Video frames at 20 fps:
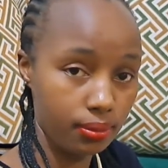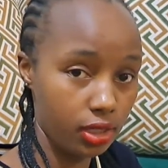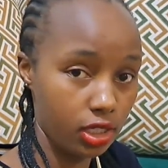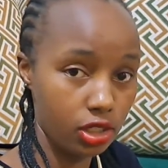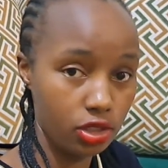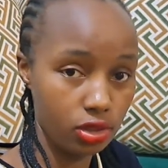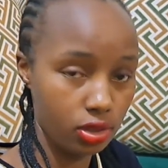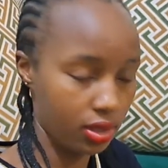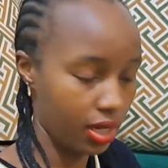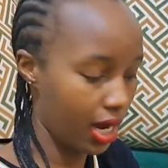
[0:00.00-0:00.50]

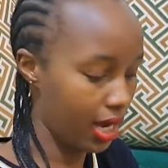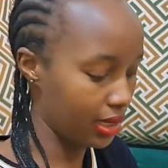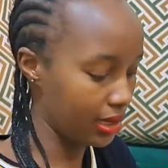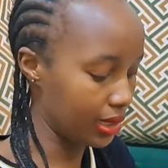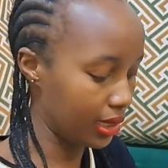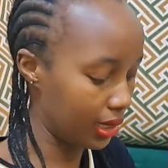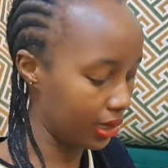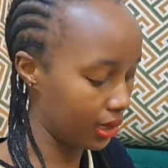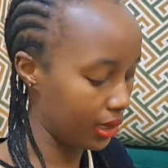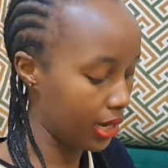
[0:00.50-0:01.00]
his or her
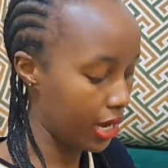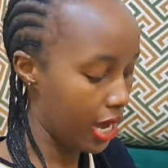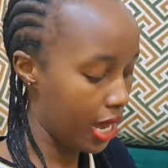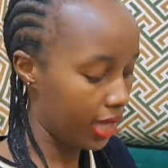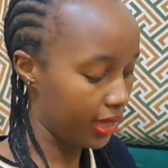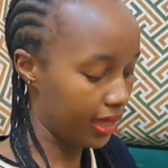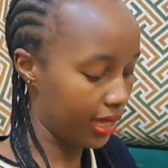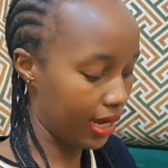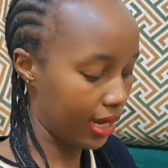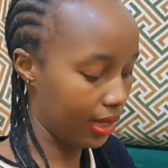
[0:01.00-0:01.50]
skin.
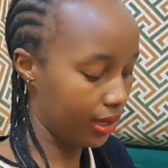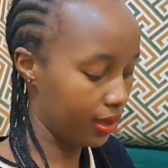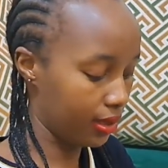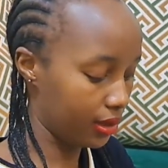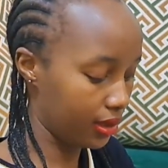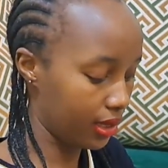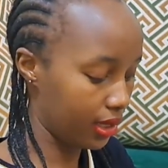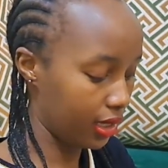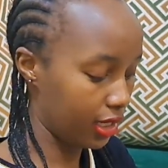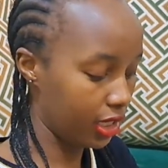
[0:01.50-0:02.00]

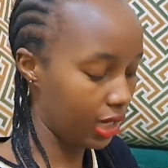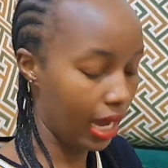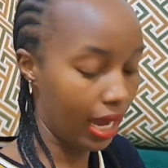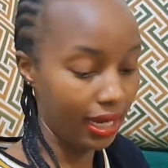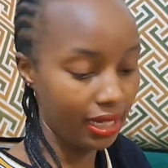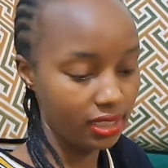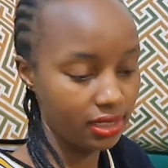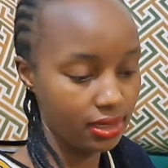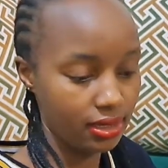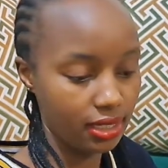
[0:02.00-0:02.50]
The
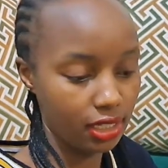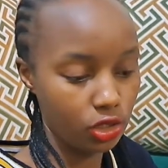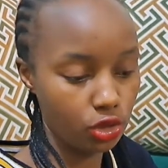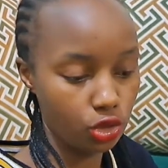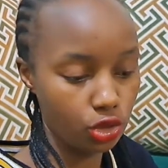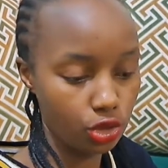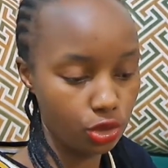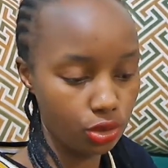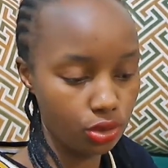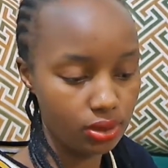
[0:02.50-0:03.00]
allergens are
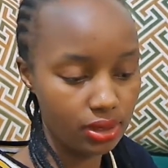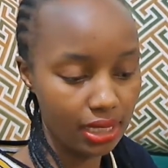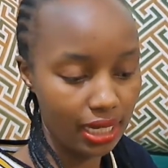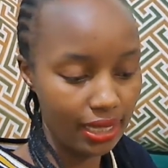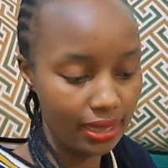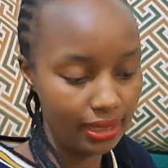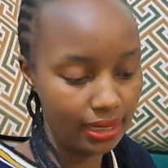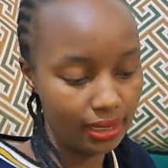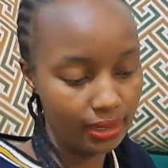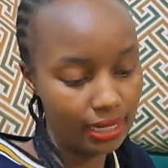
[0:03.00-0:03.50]
introduced,
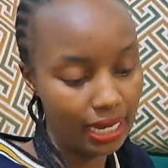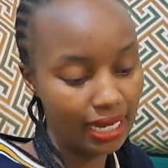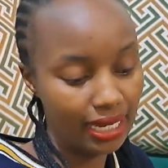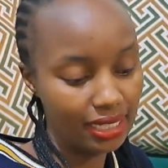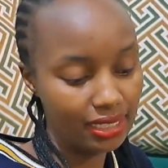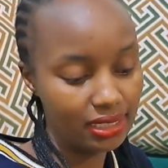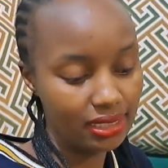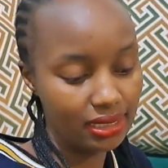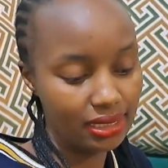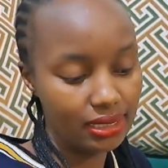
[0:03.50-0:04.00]
and the
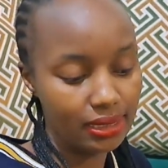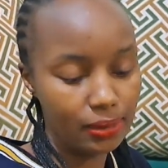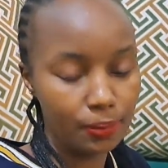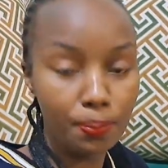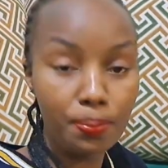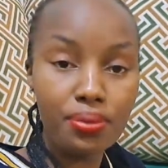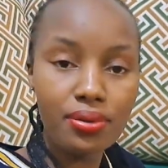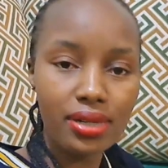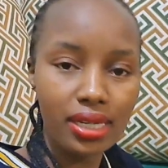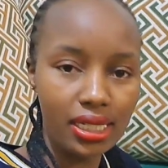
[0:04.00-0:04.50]
allergist
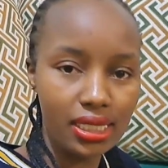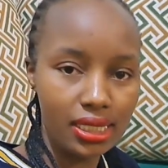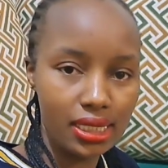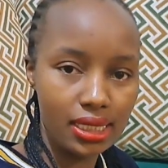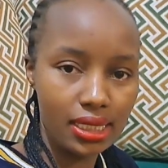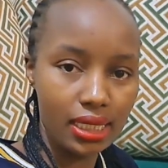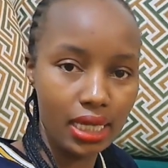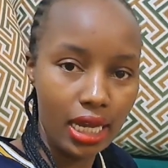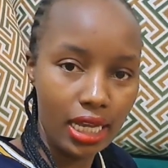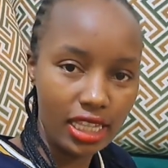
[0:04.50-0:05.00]

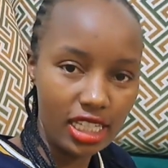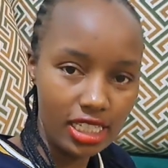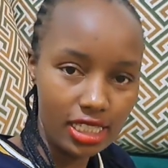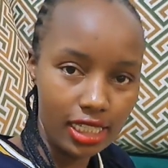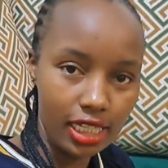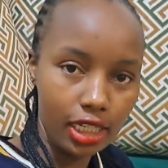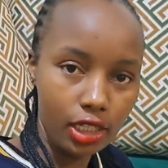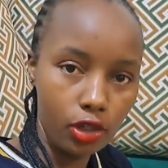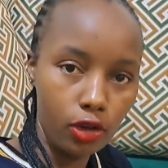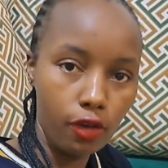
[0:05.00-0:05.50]
pricks the
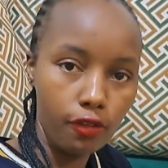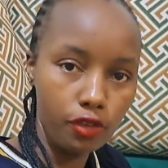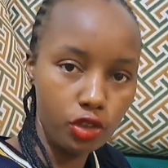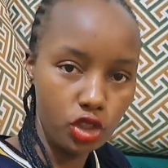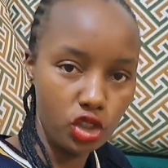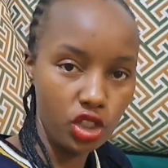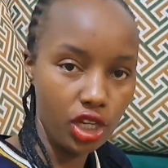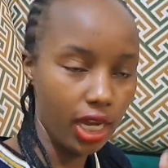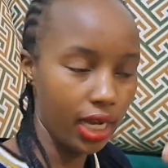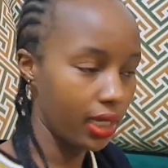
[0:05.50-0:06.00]
skin of your
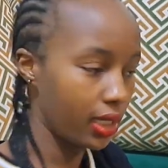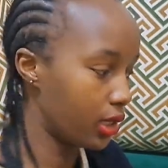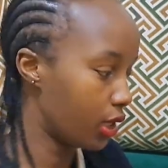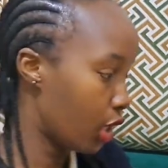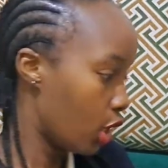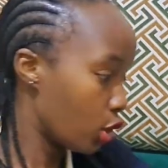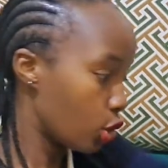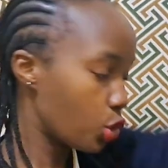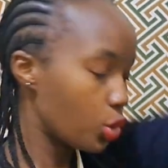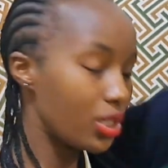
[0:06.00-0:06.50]
child
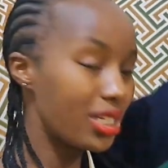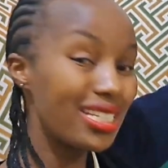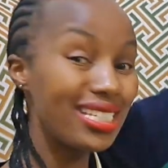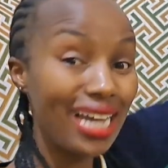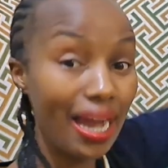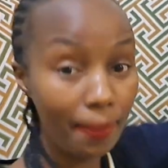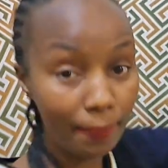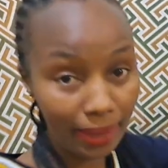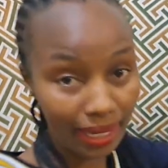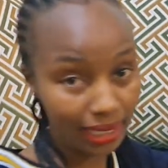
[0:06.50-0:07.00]
to
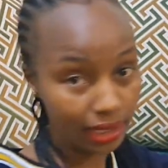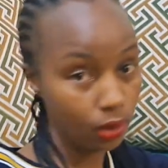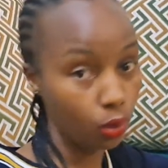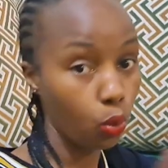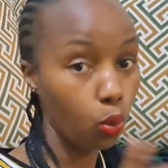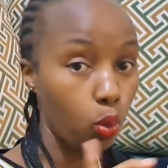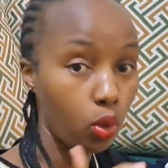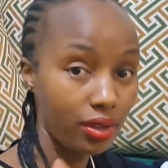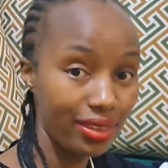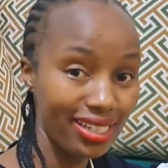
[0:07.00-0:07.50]
determine
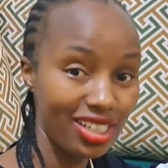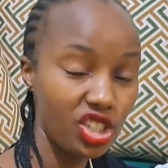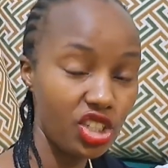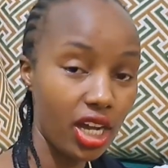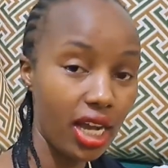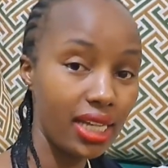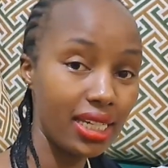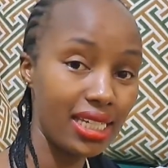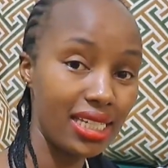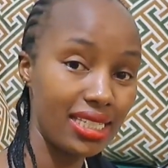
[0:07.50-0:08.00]
what the
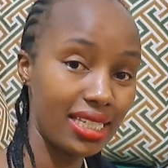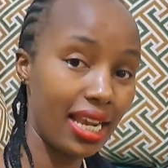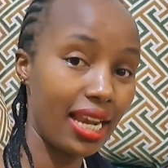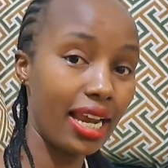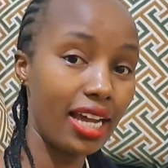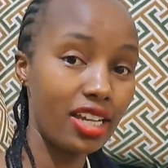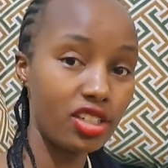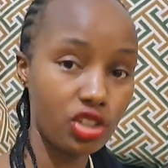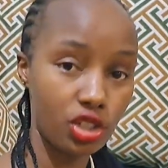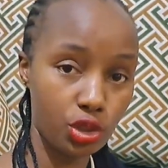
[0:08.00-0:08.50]
child is
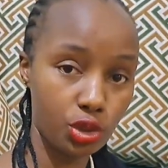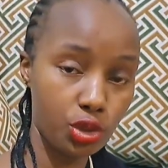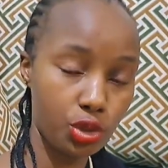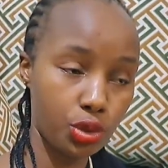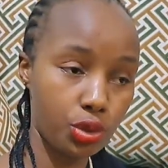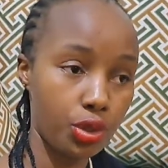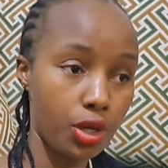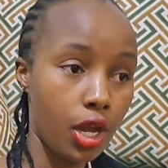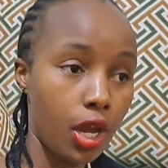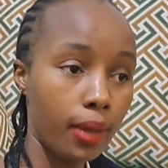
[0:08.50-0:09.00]
allergic
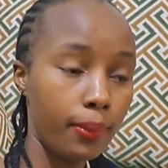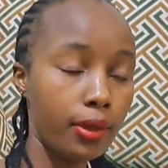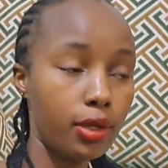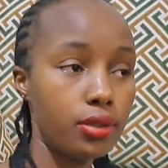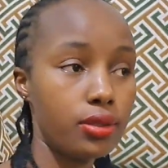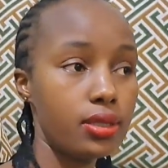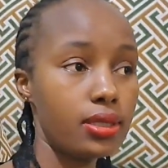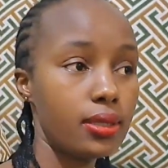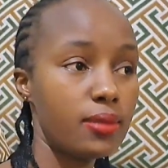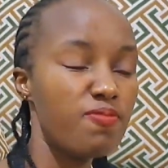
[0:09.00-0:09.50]
to.
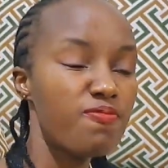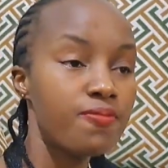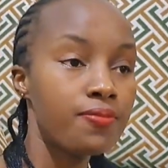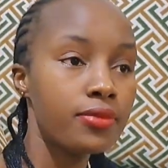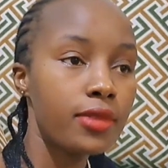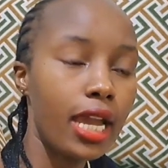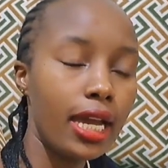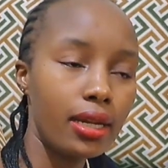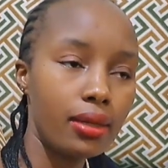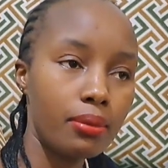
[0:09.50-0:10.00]
Because
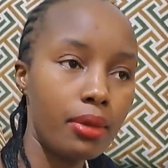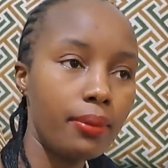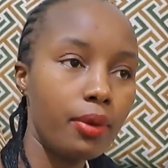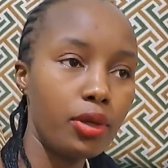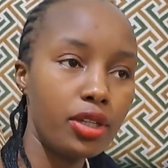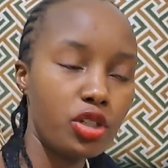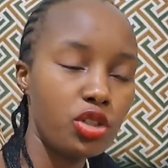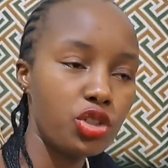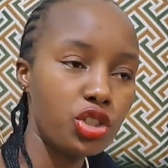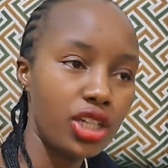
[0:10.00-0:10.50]
I remember
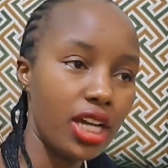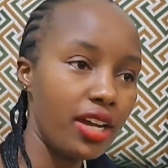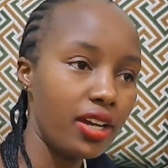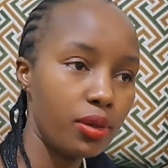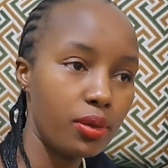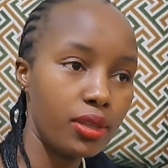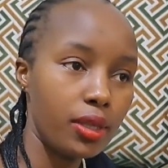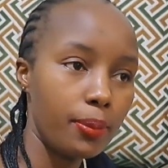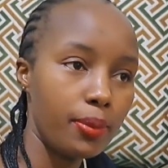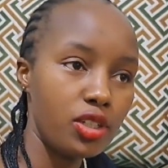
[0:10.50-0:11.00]
when I was sharing
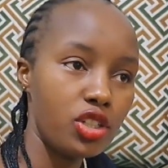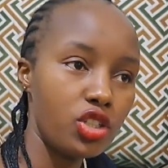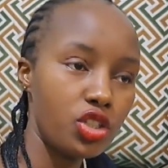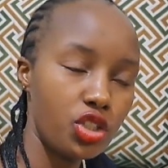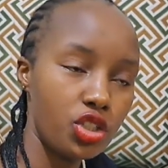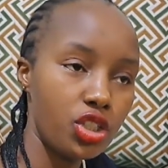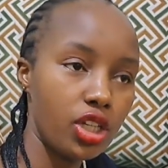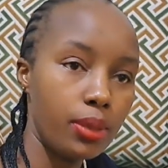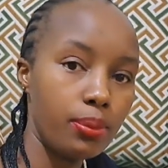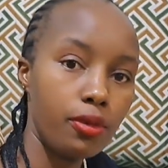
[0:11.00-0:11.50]
with the
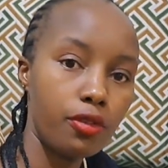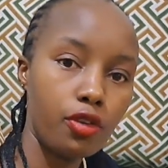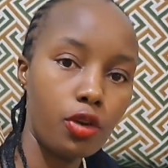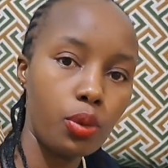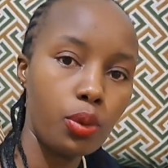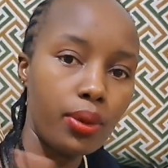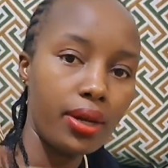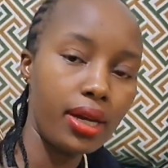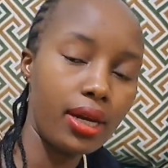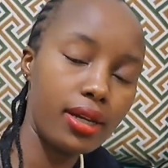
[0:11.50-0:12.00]
pediatrician before
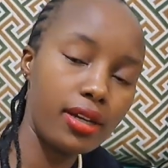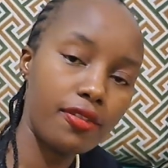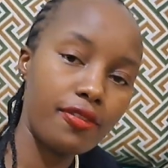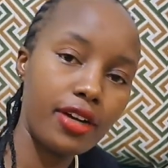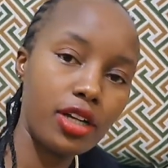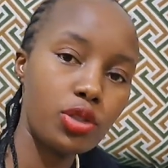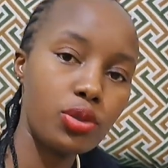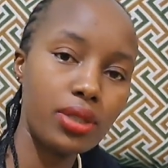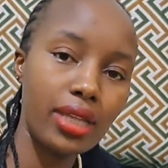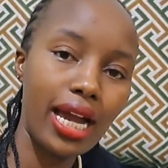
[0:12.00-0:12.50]
we were
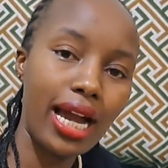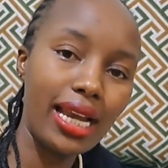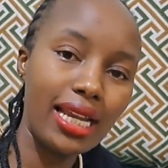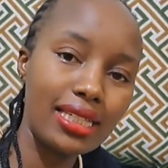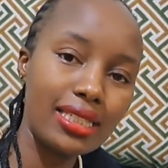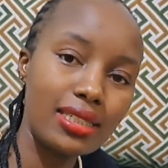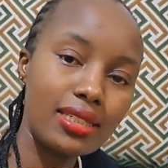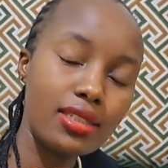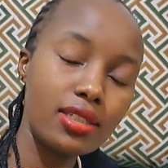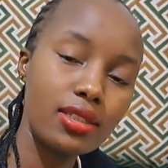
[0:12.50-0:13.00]
referred to the
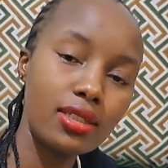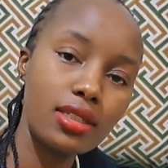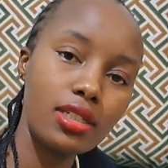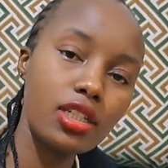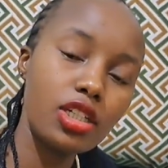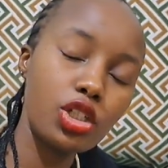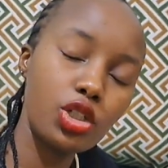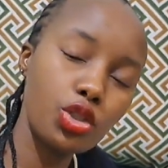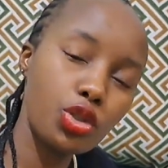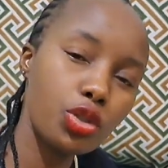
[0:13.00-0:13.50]
allergist,
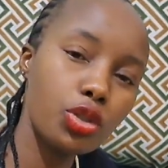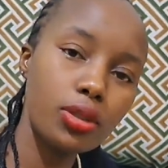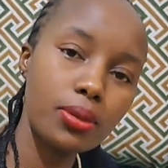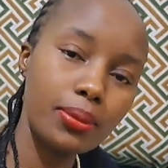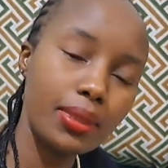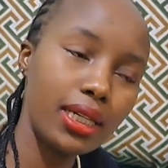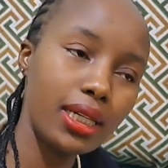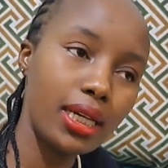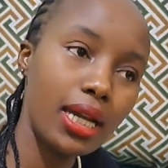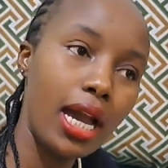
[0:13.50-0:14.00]
he told
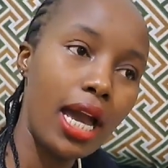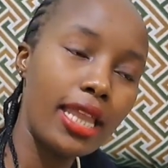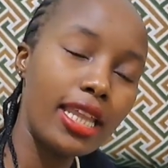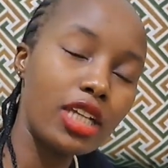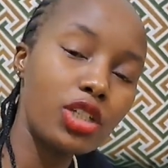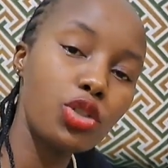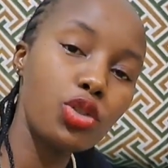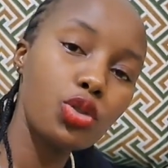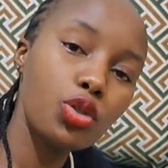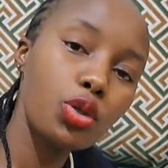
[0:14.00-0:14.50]
me
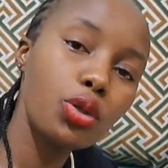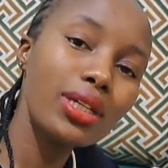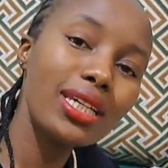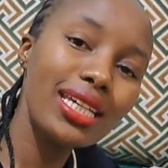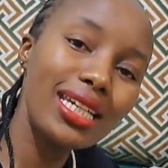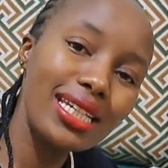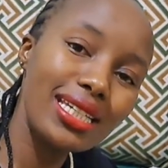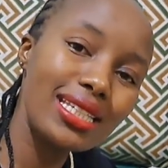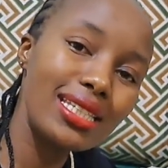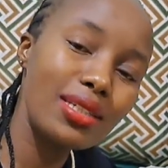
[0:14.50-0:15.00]
that
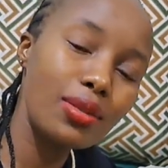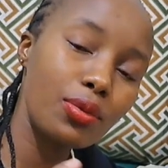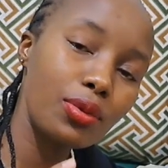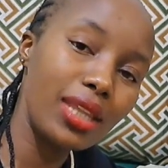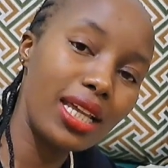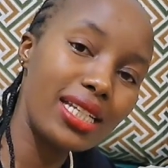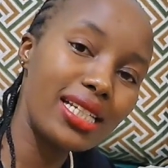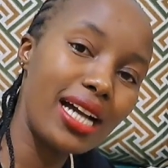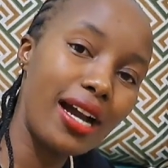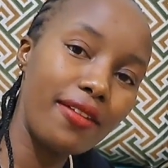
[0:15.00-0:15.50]
kids
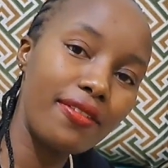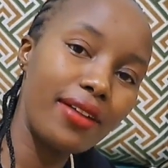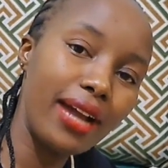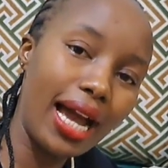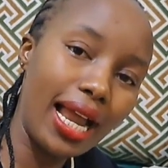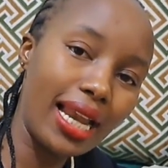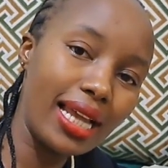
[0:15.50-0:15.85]
that have